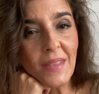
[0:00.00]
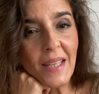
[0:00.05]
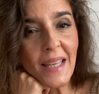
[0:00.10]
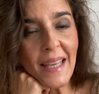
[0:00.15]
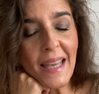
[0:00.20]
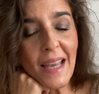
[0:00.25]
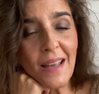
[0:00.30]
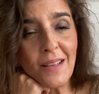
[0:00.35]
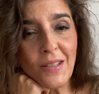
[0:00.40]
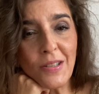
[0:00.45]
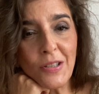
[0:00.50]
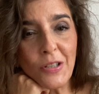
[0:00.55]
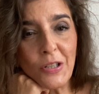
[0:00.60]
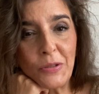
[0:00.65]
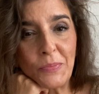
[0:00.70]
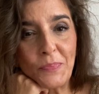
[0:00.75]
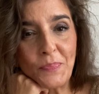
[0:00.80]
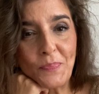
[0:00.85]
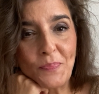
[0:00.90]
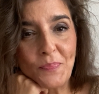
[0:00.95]
Cancer,
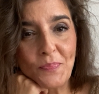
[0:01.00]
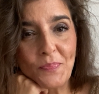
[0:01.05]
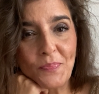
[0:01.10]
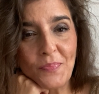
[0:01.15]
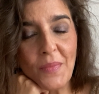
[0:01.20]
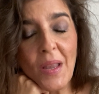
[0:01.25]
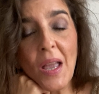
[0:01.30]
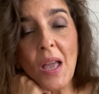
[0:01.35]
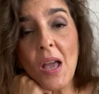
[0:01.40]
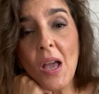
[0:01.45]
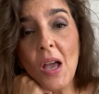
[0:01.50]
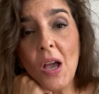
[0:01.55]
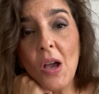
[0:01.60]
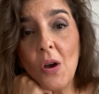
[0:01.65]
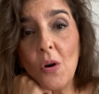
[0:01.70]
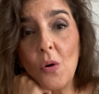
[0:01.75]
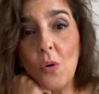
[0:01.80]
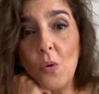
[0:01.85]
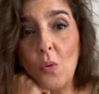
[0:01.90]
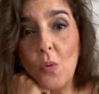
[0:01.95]

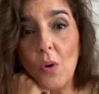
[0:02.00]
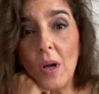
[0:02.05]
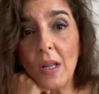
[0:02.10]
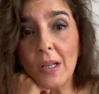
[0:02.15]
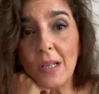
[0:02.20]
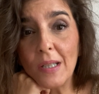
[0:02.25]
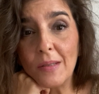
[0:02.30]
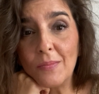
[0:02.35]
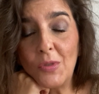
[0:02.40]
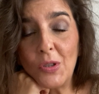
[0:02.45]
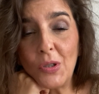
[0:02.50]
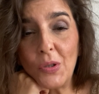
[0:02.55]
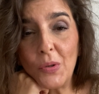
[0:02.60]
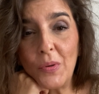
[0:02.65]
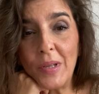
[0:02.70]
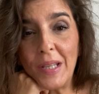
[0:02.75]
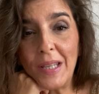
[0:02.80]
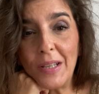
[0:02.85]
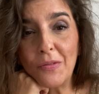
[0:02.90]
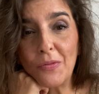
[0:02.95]
welcome to your
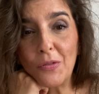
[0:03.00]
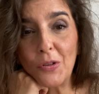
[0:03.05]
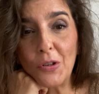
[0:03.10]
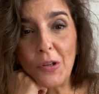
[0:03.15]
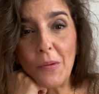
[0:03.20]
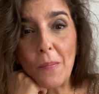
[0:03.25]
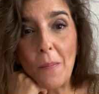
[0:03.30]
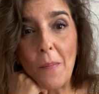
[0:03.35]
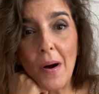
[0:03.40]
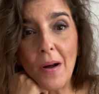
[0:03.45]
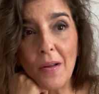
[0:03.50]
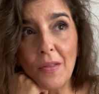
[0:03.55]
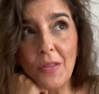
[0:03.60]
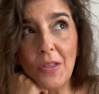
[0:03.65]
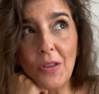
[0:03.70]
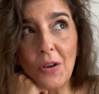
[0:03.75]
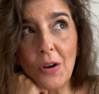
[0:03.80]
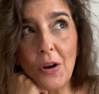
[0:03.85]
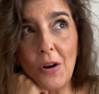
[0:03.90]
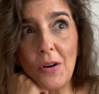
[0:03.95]
reading for the month
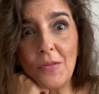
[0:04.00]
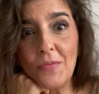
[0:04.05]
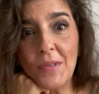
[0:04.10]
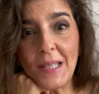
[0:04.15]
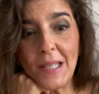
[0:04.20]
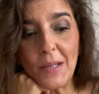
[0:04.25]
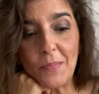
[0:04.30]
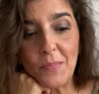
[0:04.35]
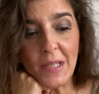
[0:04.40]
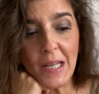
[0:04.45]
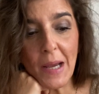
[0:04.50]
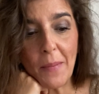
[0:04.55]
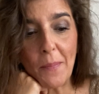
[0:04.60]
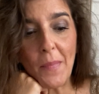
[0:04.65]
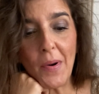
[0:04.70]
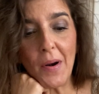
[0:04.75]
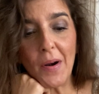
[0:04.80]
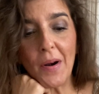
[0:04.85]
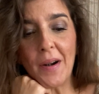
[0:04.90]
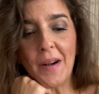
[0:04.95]
of
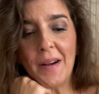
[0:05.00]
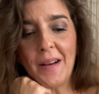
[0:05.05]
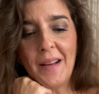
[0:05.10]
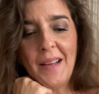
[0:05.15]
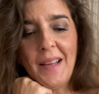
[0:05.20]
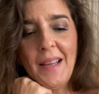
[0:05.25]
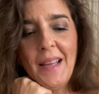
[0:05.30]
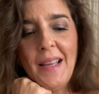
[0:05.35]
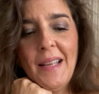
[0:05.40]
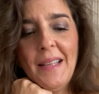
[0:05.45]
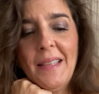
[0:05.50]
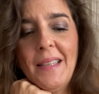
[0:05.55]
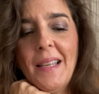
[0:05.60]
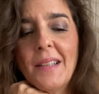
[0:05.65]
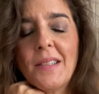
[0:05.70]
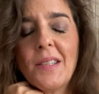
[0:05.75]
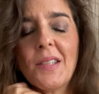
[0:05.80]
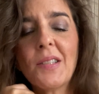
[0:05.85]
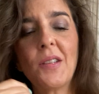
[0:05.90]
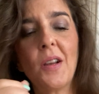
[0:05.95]
September
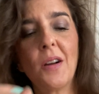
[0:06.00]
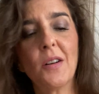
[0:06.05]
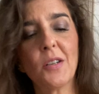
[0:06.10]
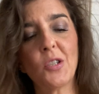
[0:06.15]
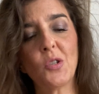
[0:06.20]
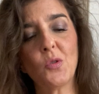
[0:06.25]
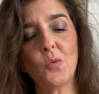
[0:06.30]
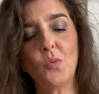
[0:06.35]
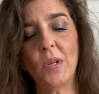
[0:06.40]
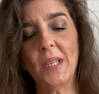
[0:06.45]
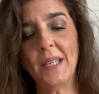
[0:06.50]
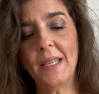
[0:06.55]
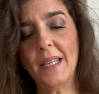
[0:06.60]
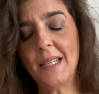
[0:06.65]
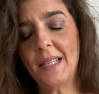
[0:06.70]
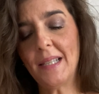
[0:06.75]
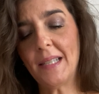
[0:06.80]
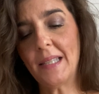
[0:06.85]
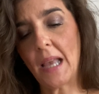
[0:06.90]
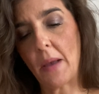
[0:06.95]
that starts with
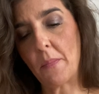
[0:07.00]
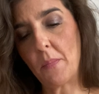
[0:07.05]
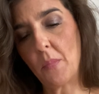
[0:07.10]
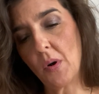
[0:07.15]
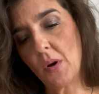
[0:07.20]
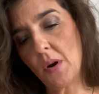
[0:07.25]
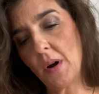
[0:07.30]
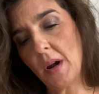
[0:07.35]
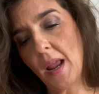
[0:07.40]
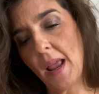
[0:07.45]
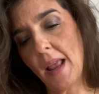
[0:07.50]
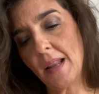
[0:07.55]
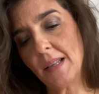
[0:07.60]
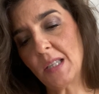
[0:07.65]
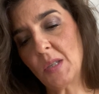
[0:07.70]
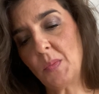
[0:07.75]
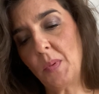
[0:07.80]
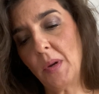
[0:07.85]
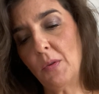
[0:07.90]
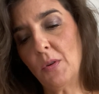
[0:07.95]
December and
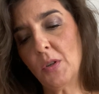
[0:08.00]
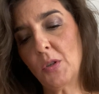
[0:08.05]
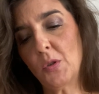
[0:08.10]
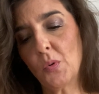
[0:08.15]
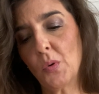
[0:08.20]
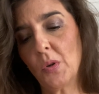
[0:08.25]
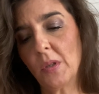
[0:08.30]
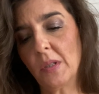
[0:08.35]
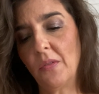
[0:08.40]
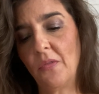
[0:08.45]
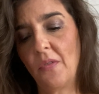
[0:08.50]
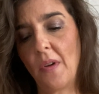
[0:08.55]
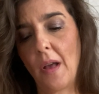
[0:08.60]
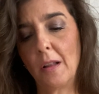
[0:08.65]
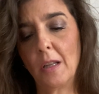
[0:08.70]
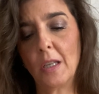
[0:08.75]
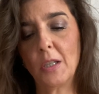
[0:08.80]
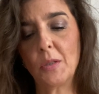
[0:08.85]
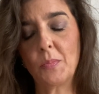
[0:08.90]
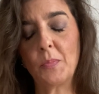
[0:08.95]
spiritual
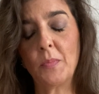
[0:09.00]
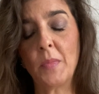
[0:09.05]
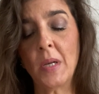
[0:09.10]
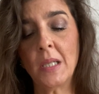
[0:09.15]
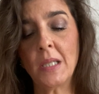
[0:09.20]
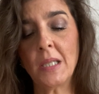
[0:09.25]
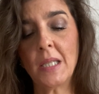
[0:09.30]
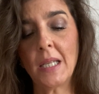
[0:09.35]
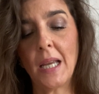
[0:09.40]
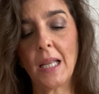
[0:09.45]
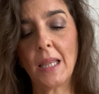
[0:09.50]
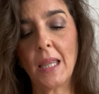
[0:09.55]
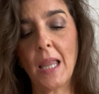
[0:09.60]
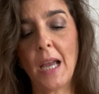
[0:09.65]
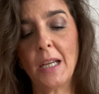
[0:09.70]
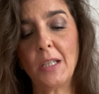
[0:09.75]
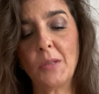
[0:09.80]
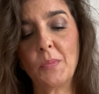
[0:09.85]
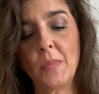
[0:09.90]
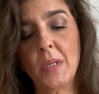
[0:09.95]
development,
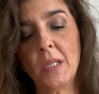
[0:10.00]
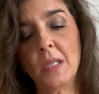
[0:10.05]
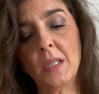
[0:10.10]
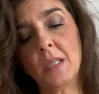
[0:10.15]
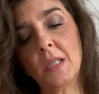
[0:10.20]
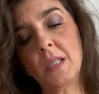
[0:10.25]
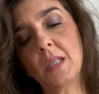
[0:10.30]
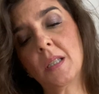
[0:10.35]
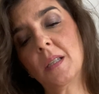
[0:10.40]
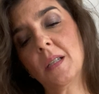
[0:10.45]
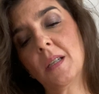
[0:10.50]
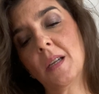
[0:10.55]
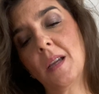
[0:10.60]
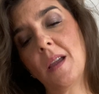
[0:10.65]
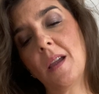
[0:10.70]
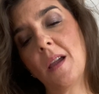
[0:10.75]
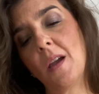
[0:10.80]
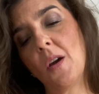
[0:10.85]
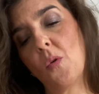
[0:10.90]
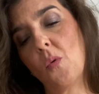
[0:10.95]
enlightenment,
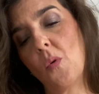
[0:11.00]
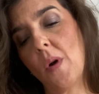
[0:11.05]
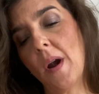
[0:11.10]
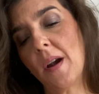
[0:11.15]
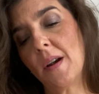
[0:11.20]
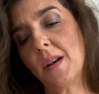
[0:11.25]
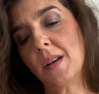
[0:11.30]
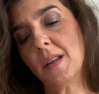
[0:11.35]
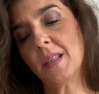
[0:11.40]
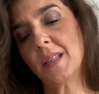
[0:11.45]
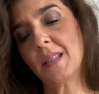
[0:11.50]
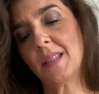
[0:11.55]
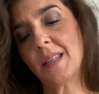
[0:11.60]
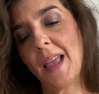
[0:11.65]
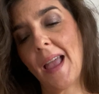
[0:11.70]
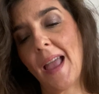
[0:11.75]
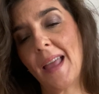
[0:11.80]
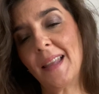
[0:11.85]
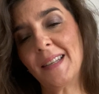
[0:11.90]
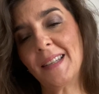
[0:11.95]
awareness,
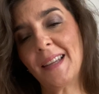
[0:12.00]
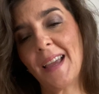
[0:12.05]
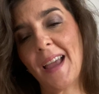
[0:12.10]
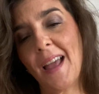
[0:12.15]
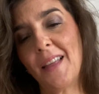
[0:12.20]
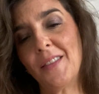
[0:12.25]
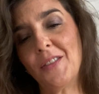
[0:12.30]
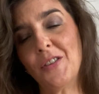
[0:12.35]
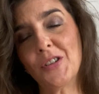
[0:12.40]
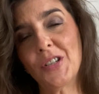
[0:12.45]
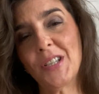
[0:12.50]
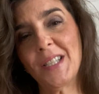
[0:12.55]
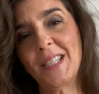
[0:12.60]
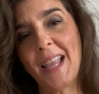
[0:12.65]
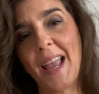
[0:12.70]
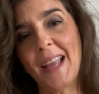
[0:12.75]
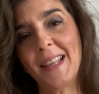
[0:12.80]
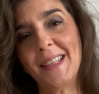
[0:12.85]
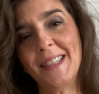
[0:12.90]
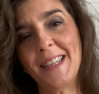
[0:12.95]
and
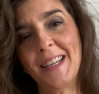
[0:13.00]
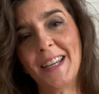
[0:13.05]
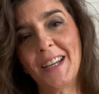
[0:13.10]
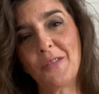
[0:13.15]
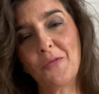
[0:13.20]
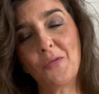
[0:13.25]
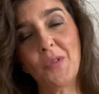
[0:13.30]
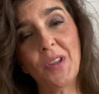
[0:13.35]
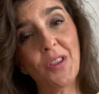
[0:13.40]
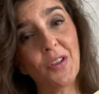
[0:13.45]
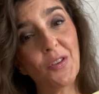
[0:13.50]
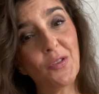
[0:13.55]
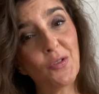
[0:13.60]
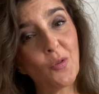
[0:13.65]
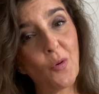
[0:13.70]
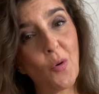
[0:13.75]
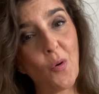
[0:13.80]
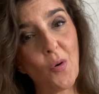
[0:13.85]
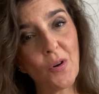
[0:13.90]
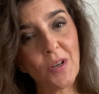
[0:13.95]
understanding with a
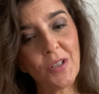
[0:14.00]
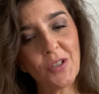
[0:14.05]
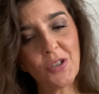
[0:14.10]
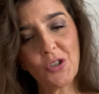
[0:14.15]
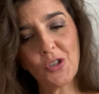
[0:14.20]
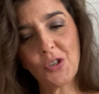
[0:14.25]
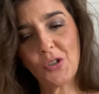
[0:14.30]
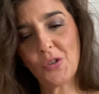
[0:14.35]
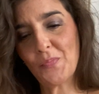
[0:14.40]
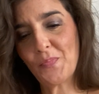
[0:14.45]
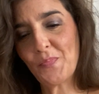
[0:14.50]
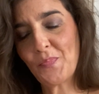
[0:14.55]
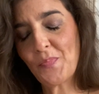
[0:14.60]
torch.